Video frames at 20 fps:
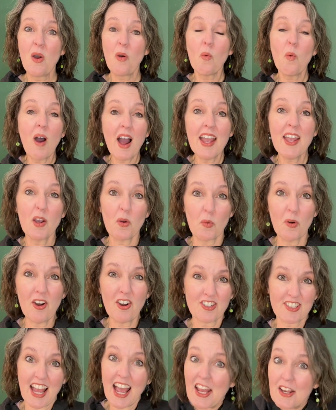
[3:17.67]
why it
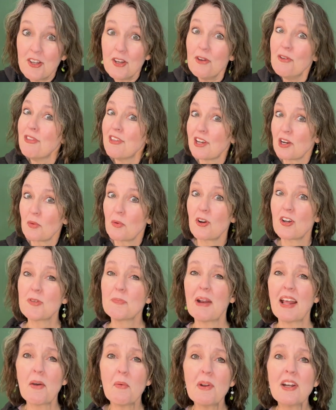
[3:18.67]
worked. I knew that it worked,
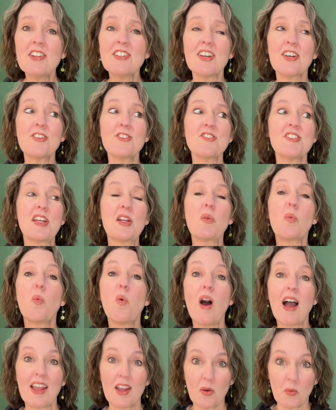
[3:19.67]
but I wanted to understand
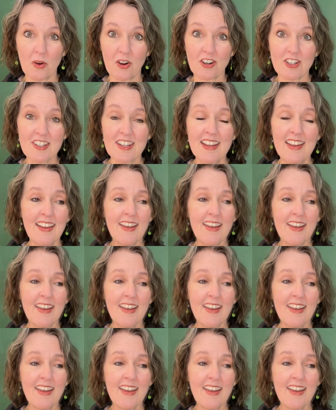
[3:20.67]
why it worked.